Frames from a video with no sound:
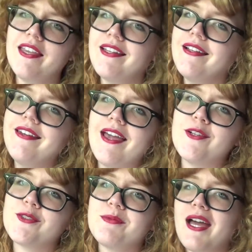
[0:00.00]
And then a
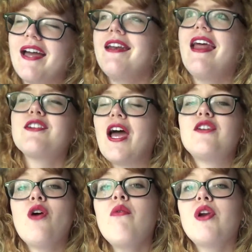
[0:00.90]
Nedge. And Nedge,
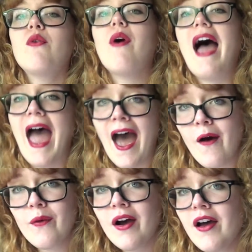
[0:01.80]
I don't know
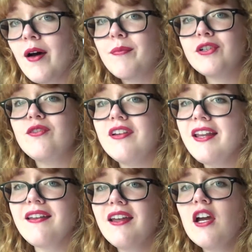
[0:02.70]
how, but
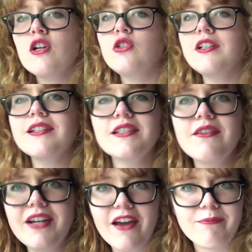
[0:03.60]
like, she doesn't
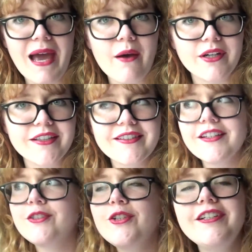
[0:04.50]
even have powers.
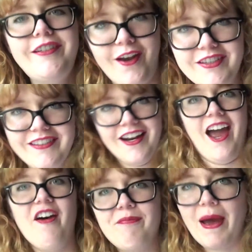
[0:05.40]
She doesn't
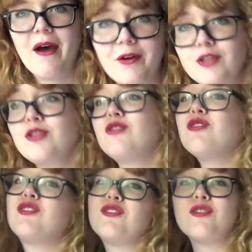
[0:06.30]
have powers. She's
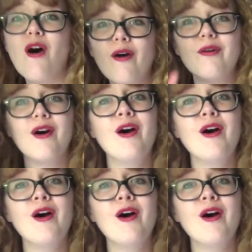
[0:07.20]
just so